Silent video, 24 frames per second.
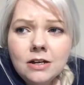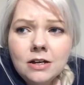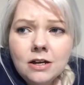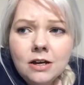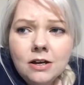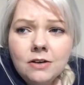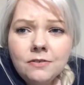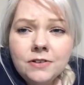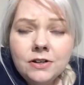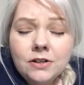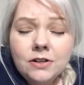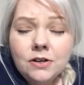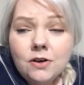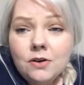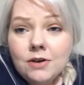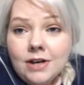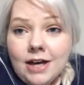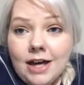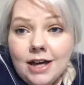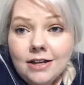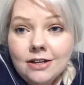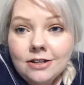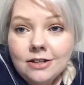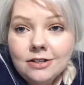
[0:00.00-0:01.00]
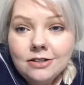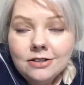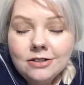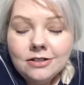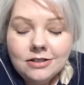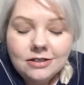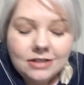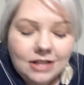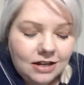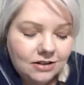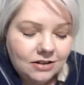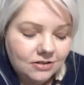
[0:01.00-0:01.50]
I feel okay.
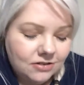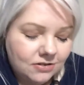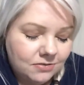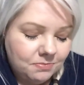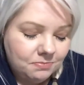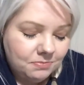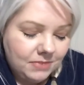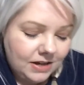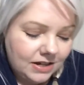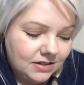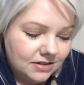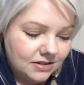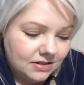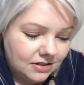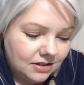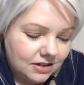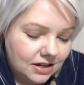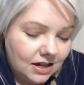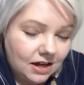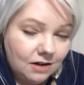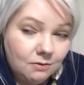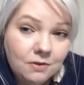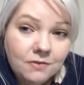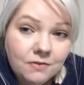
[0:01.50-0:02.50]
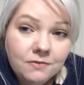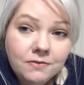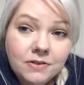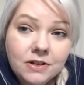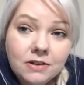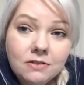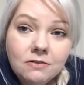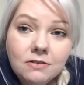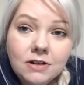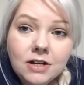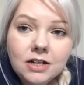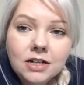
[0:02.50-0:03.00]
That's basically how I
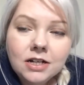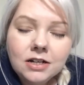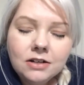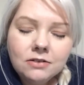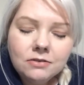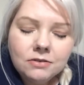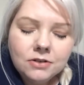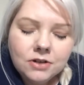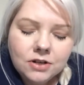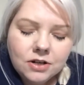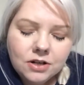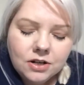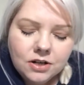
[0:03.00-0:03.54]
feel right now.